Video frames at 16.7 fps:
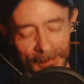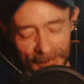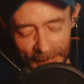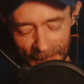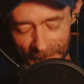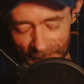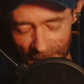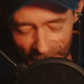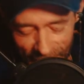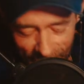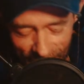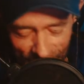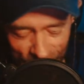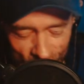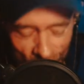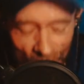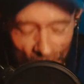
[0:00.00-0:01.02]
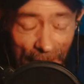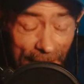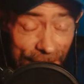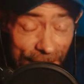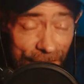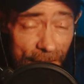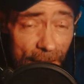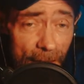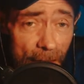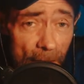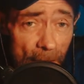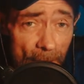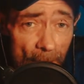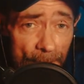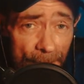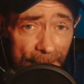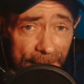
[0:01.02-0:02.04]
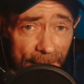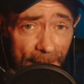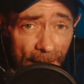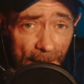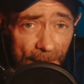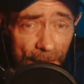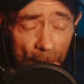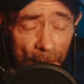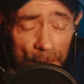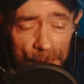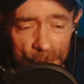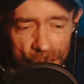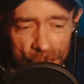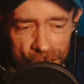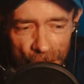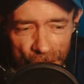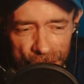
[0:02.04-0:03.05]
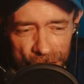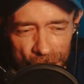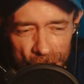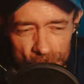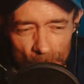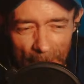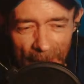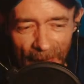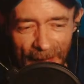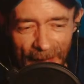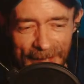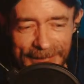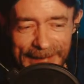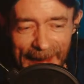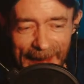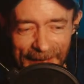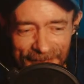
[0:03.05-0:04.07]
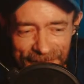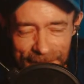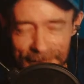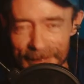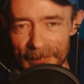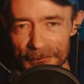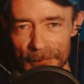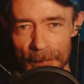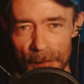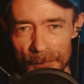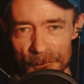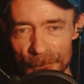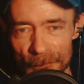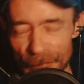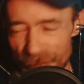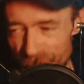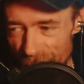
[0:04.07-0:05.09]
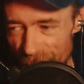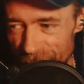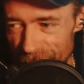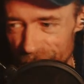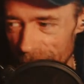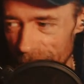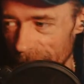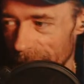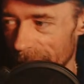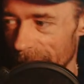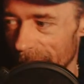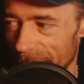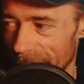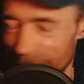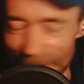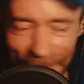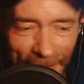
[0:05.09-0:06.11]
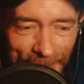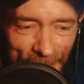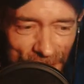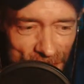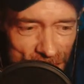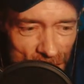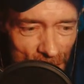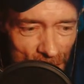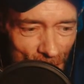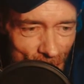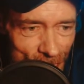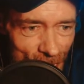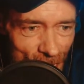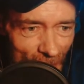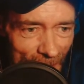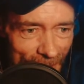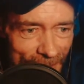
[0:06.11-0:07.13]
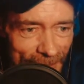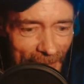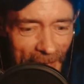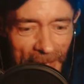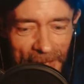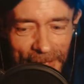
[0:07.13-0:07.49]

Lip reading: And I'm sure that's going to come up in today's conversation as well. And yesterday's conversation, now let me just go and check here.